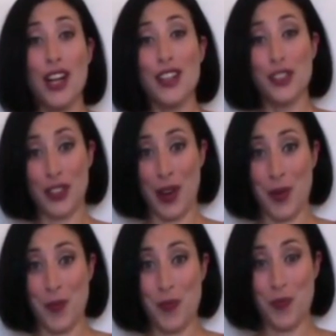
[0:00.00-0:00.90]
So
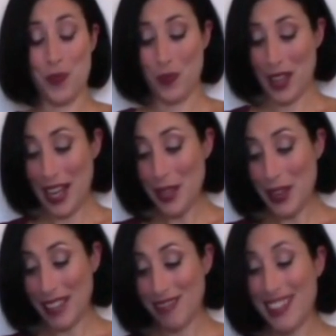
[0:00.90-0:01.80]

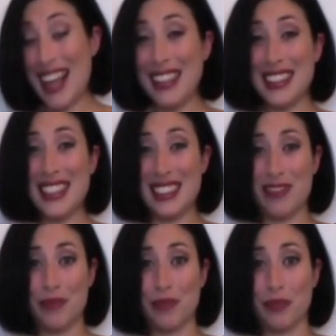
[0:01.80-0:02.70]
anyway, that is it.
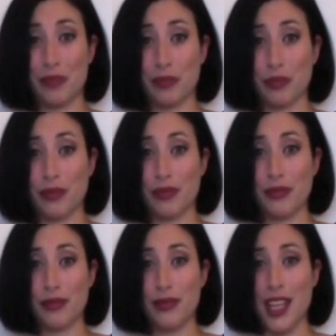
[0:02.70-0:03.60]

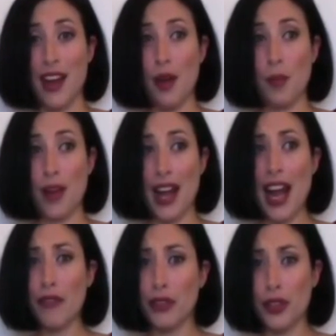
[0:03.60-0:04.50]

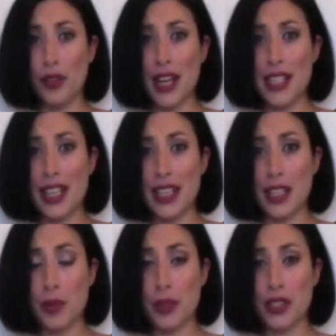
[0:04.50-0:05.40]
Have you read any
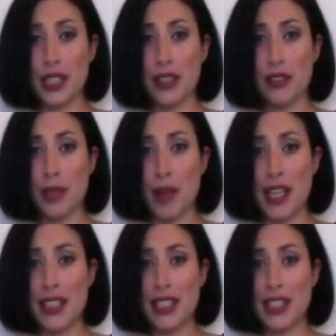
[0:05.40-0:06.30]
of the books in the
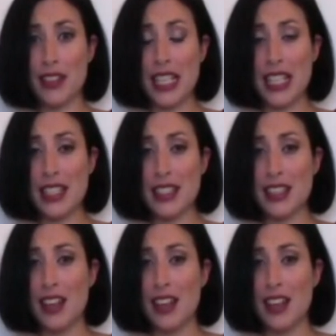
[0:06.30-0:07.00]
Remade series?